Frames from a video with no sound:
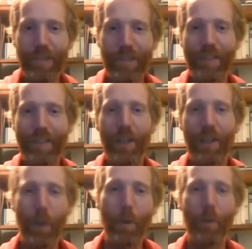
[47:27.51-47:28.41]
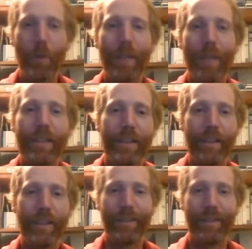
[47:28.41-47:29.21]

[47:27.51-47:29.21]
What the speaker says: It's a whole load of plants you can